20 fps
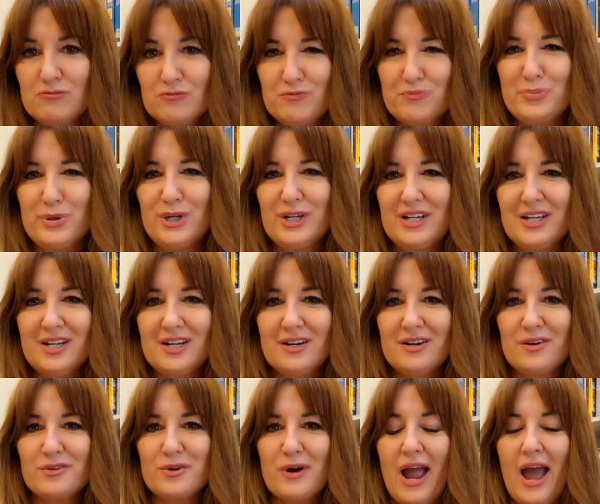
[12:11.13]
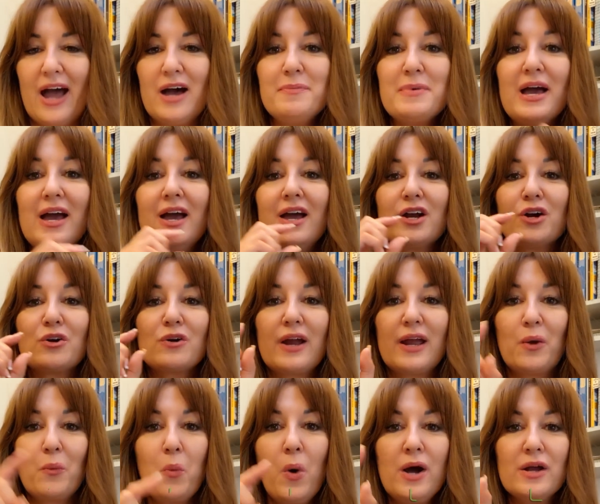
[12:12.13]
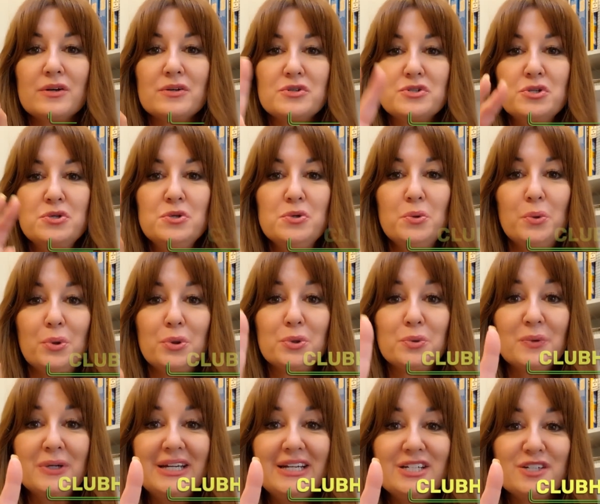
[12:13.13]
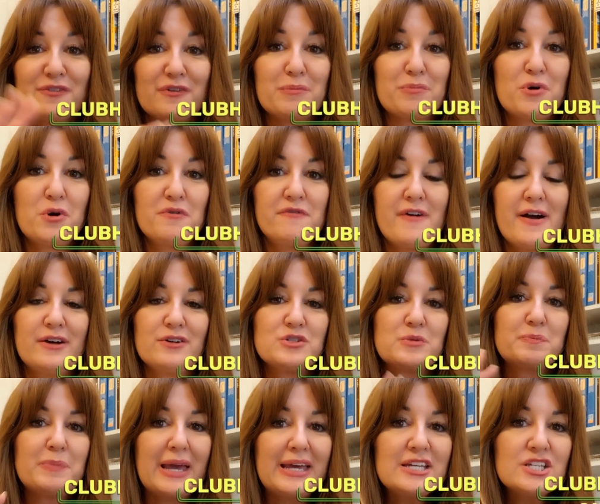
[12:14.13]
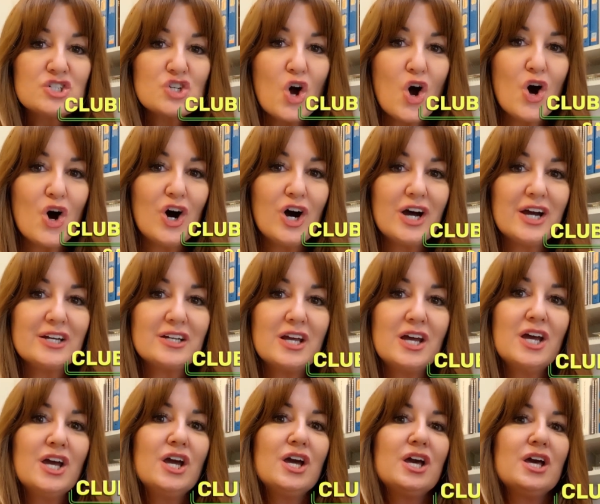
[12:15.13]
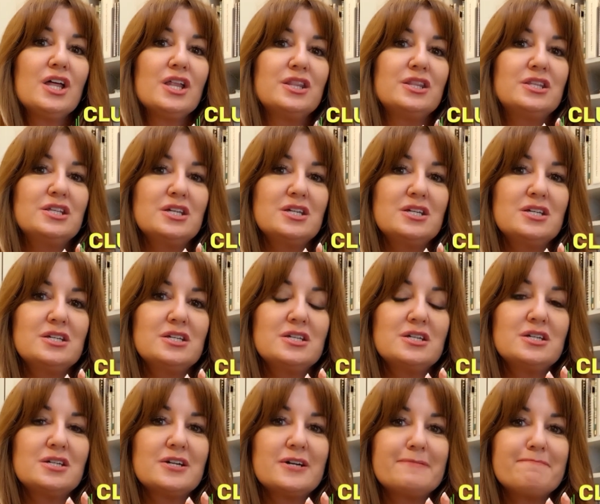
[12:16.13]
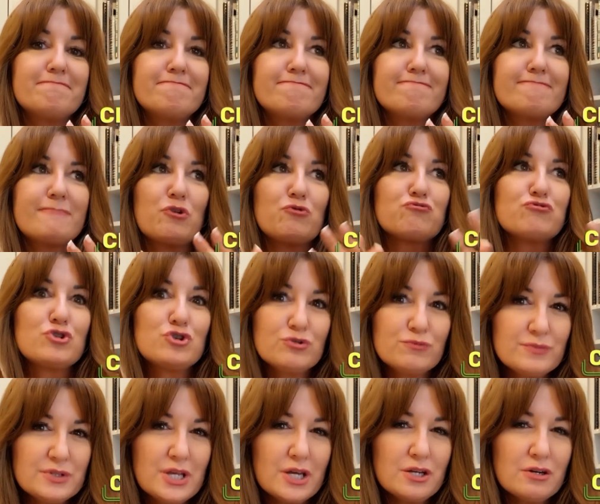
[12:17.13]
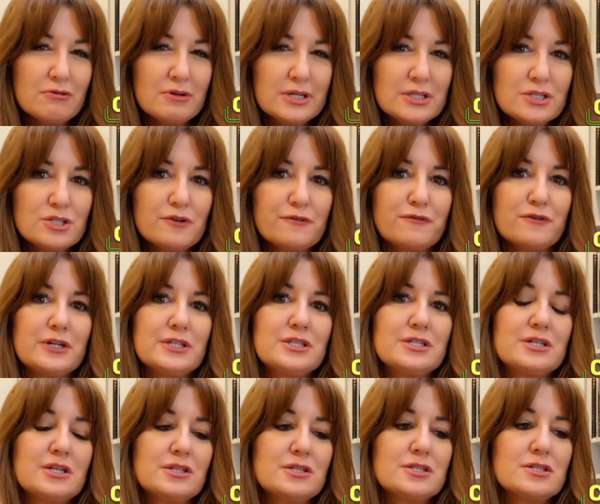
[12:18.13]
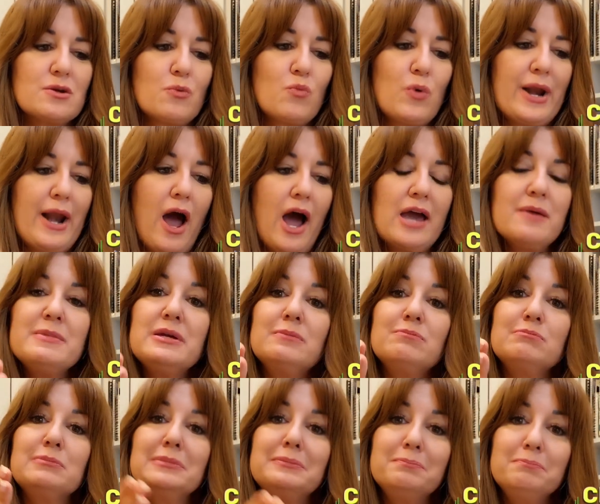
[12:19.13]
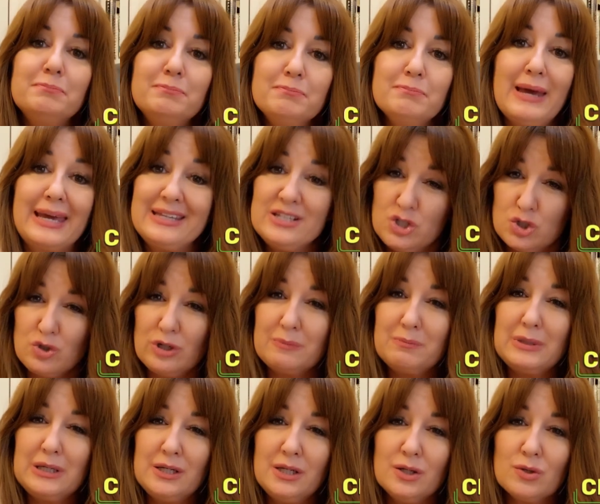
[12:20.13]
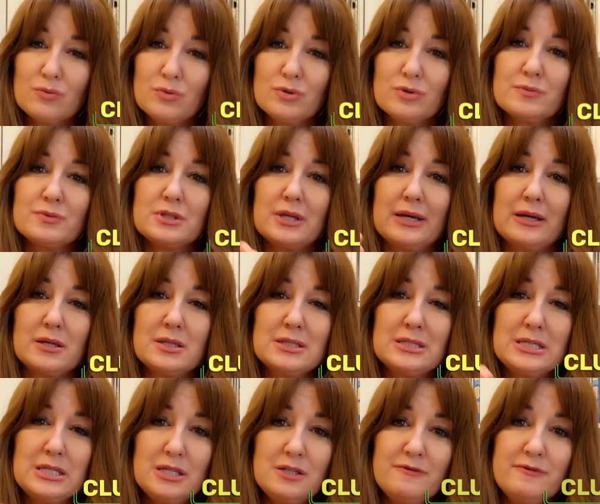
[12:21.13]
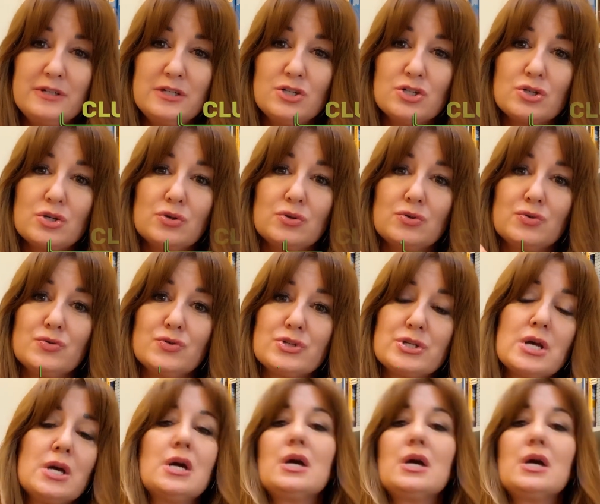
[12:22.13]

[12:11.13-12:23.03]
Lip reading: putting it in another app, create 1, 2, 3 different profiles based on the rooms that you're in. So for instance, when I'm in mainstream media rooms like TV shows,